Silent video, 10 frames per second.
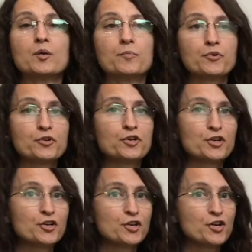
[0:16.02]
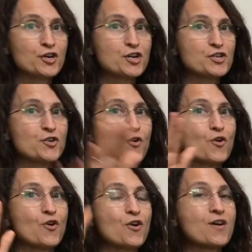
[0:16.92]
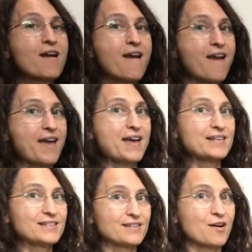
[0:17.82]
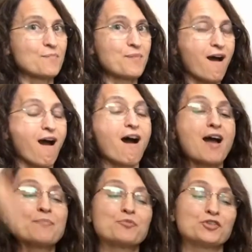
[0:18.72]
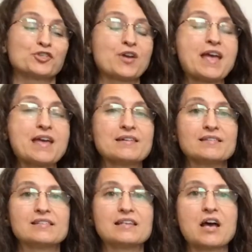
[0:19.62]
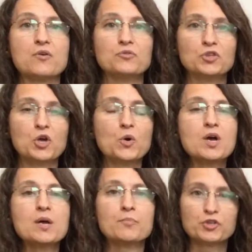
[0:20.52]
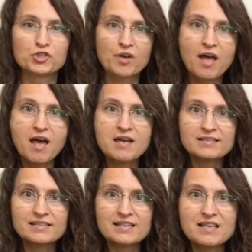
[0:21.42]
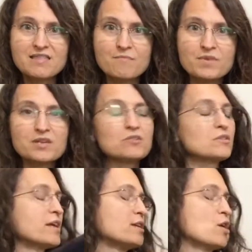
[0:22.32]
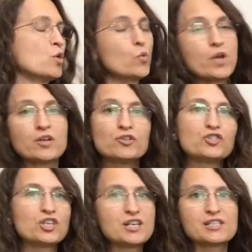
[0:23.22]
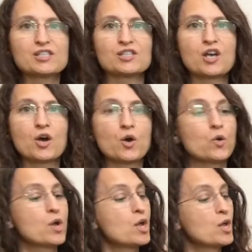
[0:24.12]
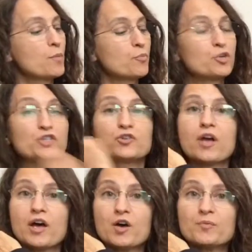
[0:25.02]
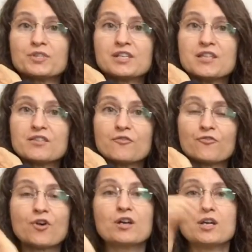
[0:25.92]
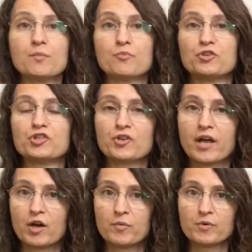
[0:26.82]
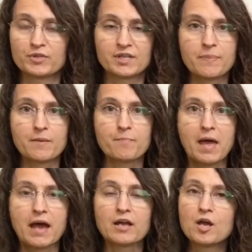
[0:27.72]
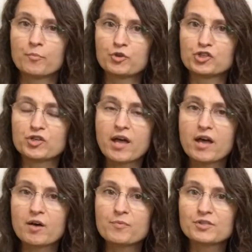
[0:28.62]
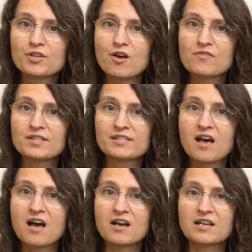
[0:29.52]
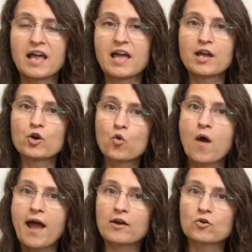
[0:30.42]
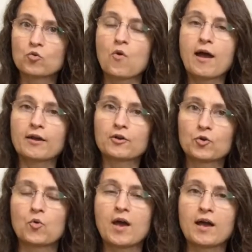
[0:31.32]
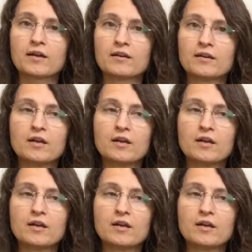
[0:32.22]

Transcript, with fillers: Put your hands up high, put your hands down low, put your hands in the middle and wiggle just so. Put your elbows in the front, put your elbows in the back, put your elbows on the side and quack, quack, quack.